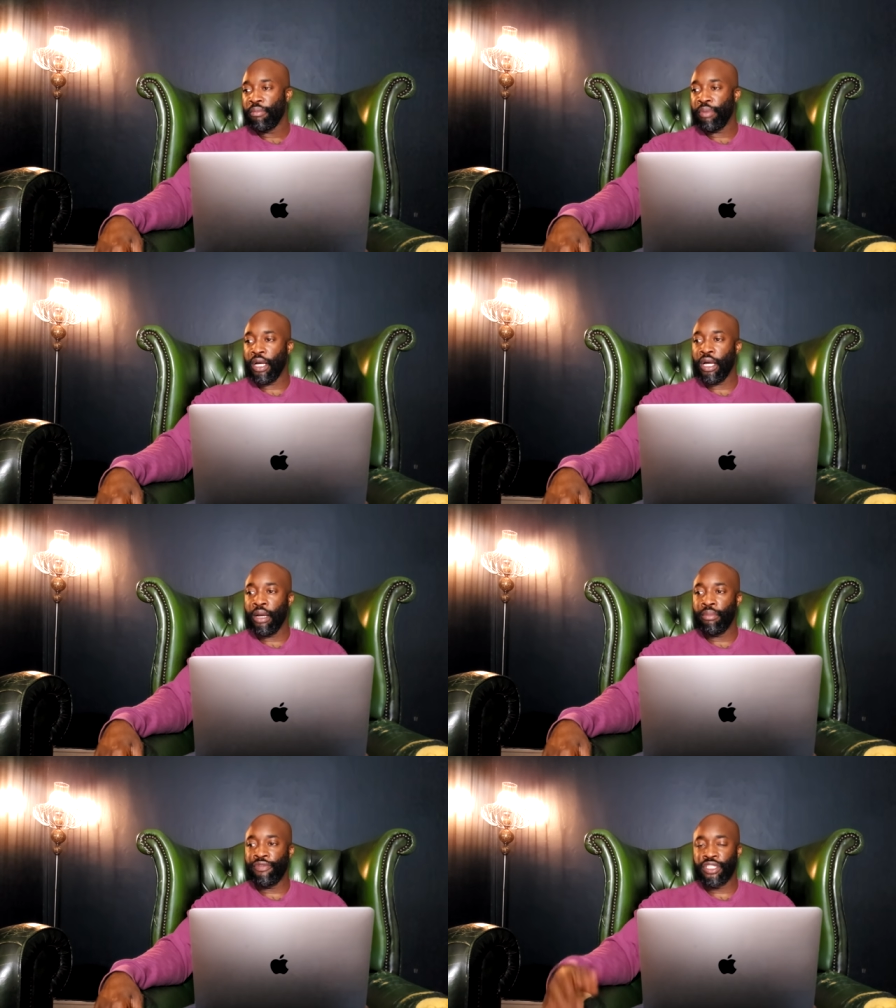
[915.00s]
But
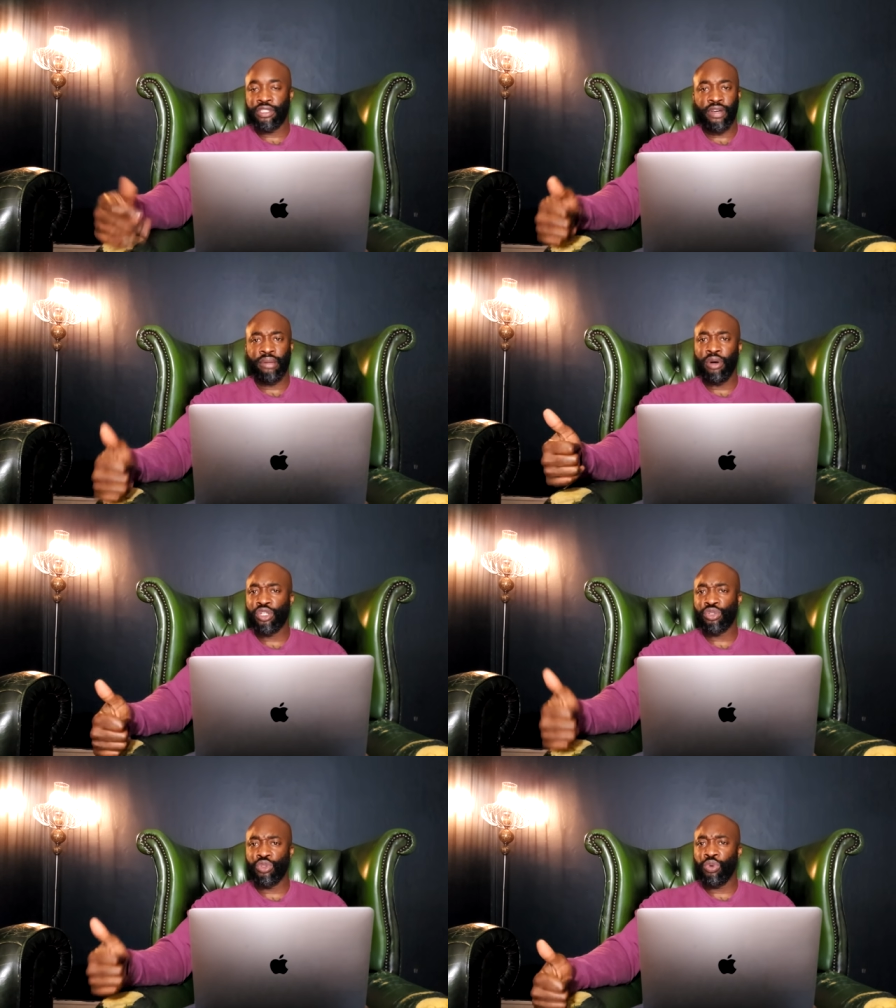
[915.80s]
um, I think Savannah
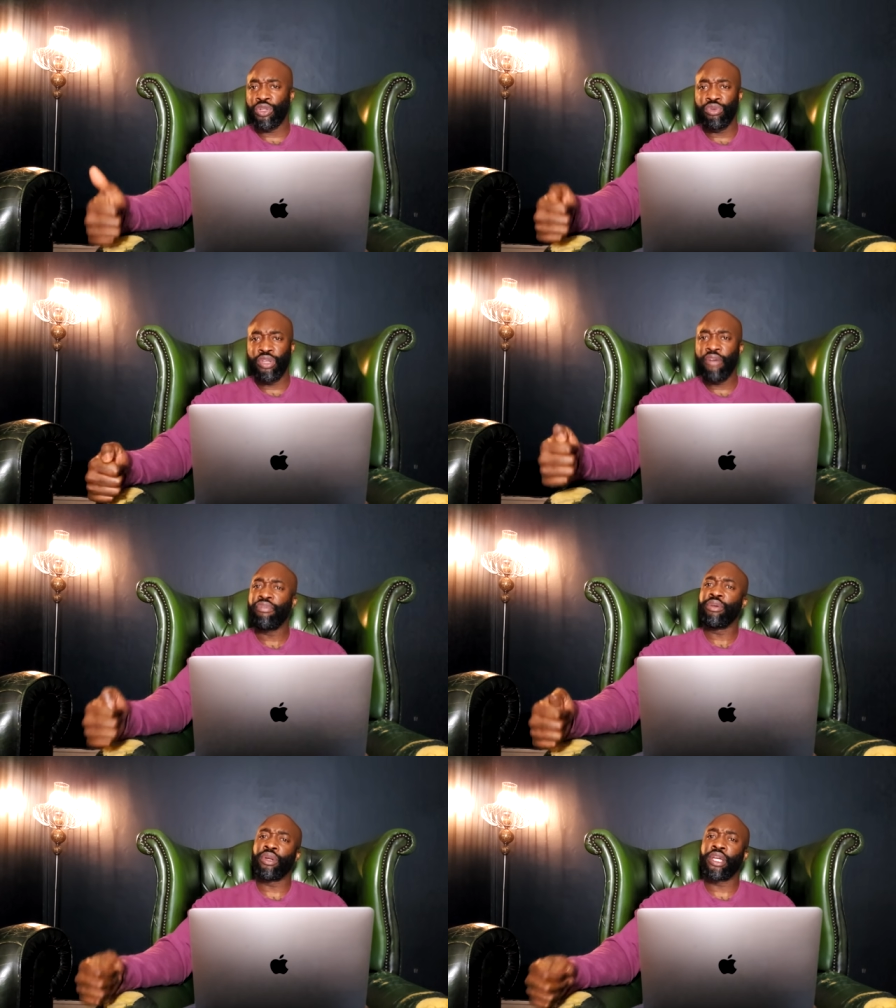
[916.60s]
Marshall is one you
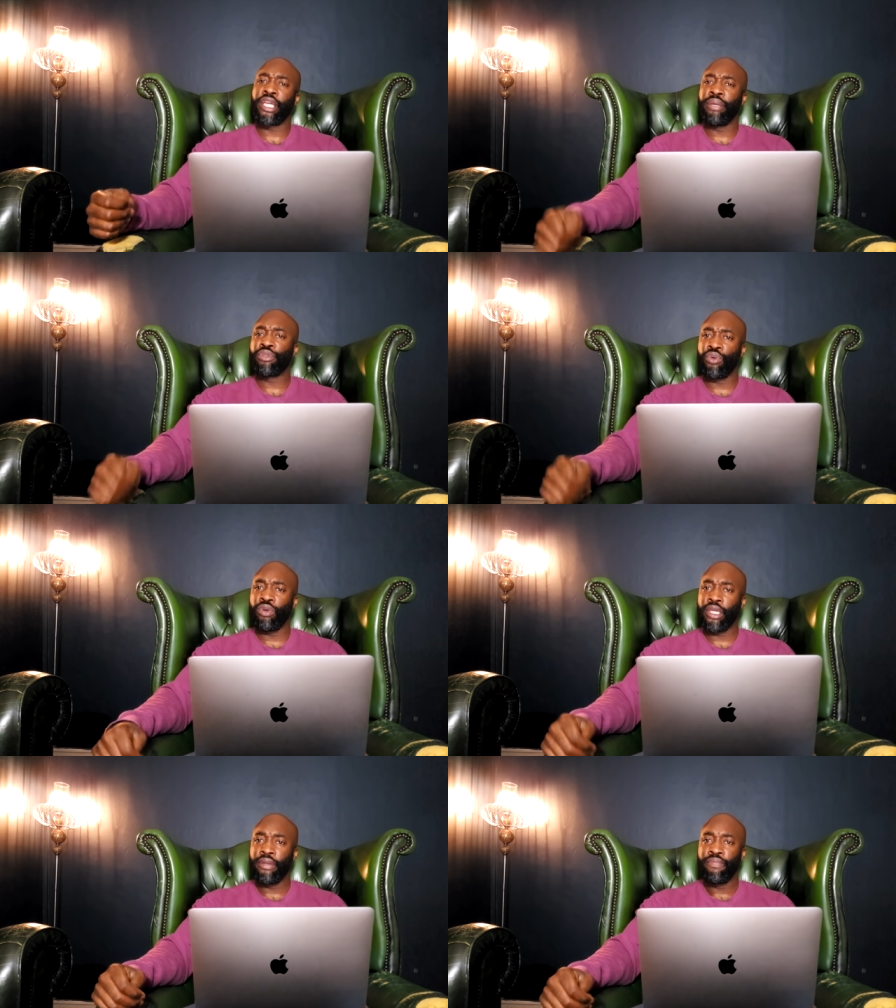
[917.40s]
definitely want to keep,
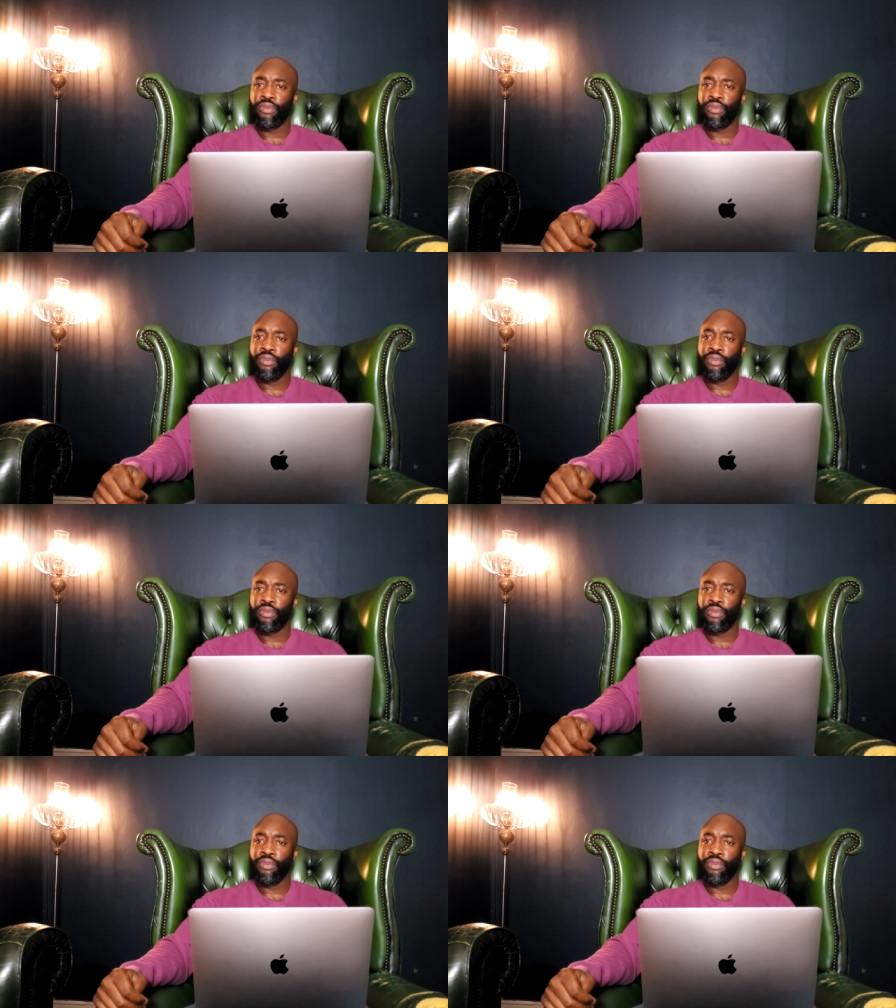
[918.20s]
surely.